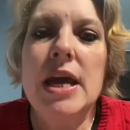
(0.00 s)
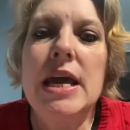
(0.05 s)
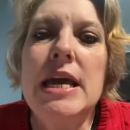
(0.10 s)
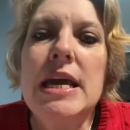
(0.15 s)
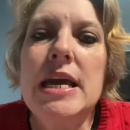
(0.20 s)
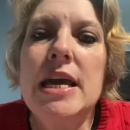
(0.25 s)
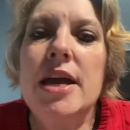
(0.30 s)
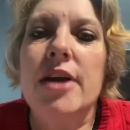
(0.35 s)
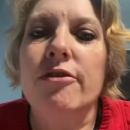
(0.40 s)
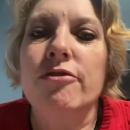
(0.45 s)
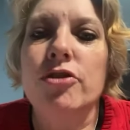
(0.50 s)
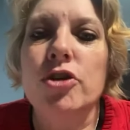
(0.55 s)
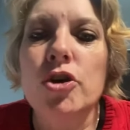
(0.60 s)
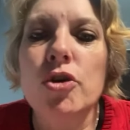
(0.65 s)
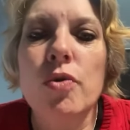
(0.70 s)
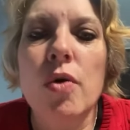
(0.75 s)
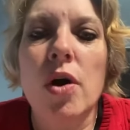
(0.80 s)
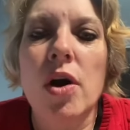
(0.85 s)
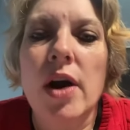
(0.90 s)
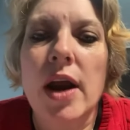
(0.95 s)
If
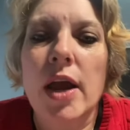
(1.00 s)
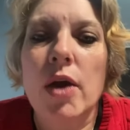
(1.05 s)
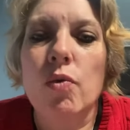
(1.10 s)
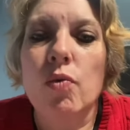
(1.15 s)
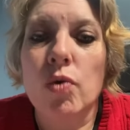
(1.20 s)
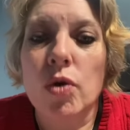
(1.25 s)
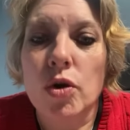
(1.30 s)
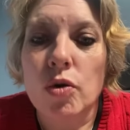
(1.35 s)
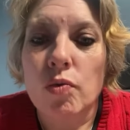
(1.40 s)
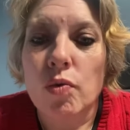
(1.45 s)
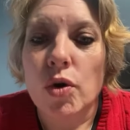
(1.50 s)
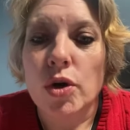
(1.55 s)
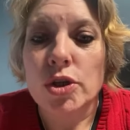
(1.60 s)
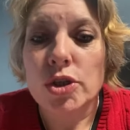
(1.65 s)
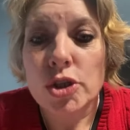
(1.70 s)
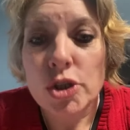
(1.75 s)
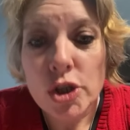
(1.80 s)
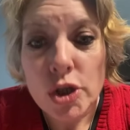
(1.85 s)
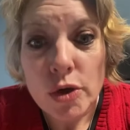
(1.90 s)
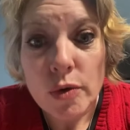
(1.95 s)
you are a World War
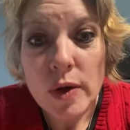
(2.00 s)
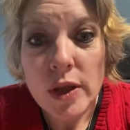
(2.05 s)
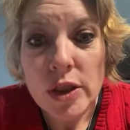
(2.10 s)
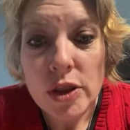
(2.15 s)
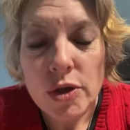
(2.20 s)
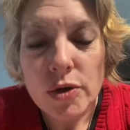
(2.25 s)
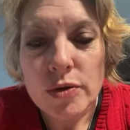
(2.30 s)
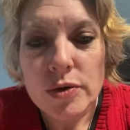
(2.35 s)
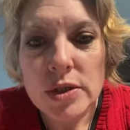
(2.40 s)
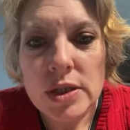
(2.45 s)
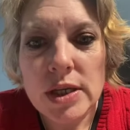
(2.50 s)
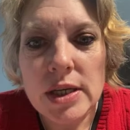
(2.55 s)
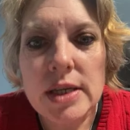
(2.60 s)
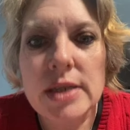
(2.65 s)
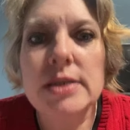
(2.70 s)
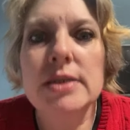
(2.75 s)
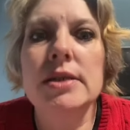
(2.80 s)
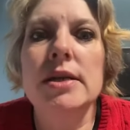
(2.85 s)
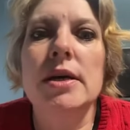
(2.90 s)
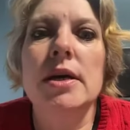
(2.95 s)
II
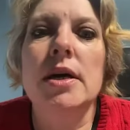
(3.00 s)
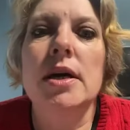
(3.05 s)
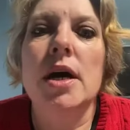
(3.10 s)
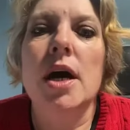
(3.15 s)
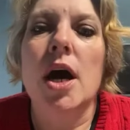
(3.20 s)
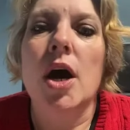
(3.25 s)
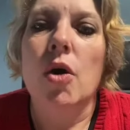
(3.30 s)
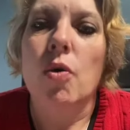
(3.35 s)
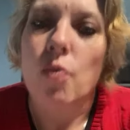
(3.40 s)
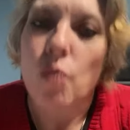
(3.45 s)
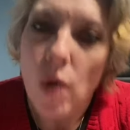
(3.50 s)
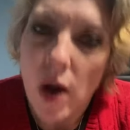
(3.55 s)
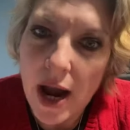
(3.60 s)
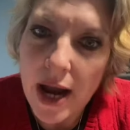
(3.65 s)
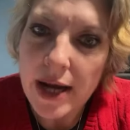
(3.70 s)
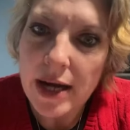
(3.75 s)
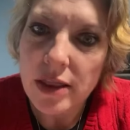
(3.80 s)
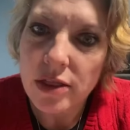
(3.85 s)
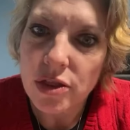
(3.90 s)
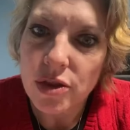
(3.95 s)
enthusiast, a
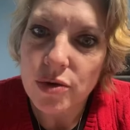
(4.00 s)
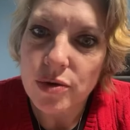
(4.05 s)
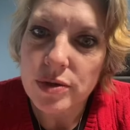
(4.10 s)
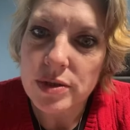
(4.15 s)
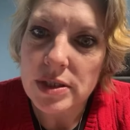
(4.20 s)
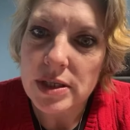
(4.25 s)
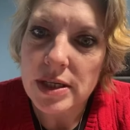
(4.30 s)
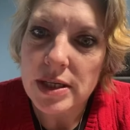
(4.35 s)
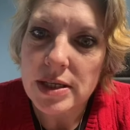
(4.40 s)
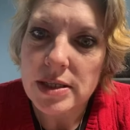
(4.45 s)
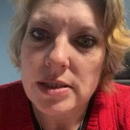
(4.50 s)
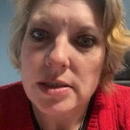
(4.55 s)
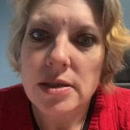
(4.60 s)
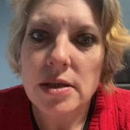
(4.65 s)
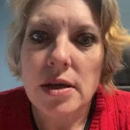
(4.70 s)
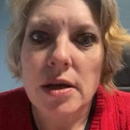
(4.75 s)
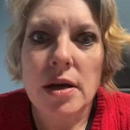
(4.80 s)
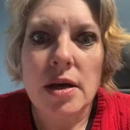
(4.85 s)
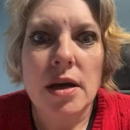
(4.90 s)
wine enthusiast,